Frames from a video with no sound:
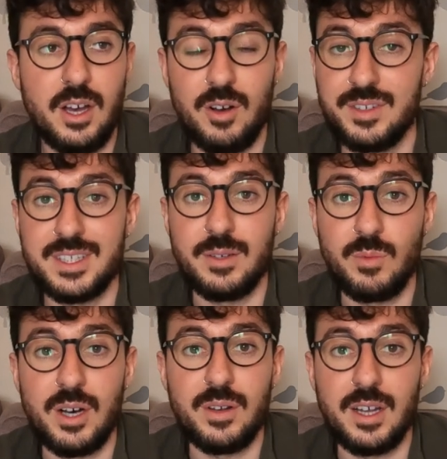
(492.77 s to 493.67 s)
obviously
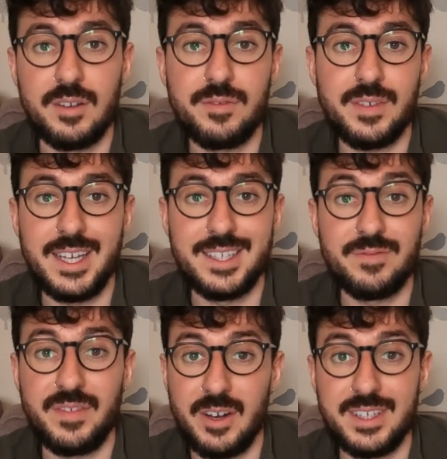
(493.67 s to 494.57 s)
wildlife
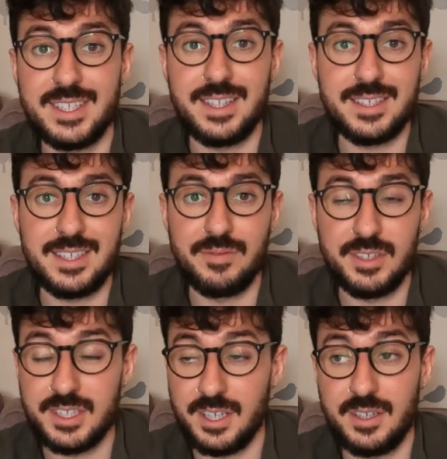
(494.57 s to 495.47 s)
is very sensitive
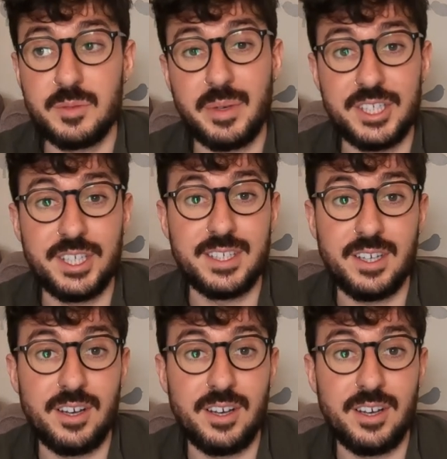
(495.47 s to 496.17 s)
and certain species